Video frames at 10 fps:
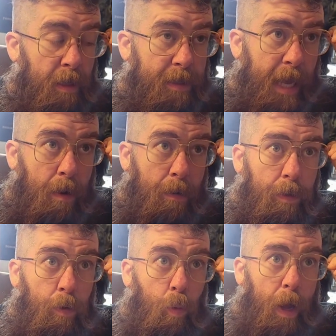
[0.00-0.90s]

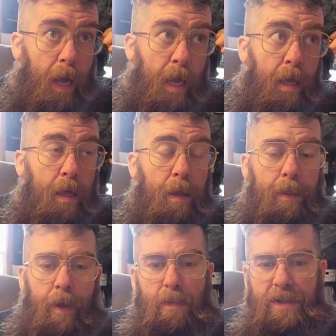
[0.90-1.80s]
sound the way
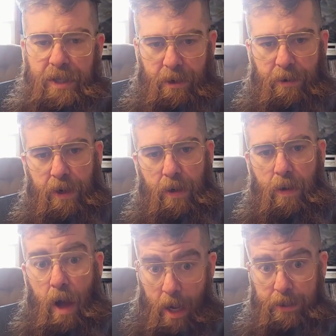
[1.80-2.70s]
their
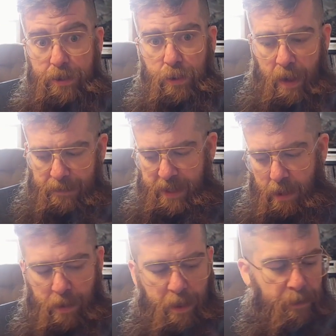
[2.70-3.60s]
material ought to have
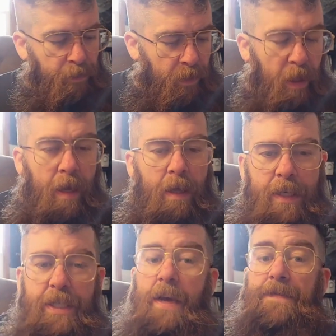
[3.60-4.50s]
sounded.
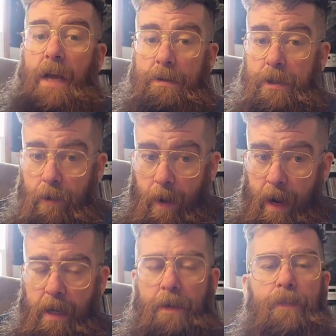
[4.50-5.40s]
This stuff sounds
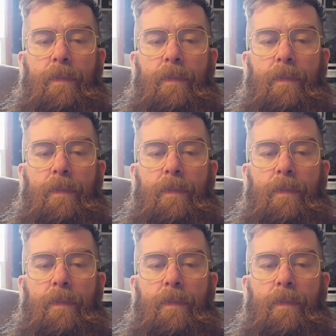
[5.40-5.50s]
great.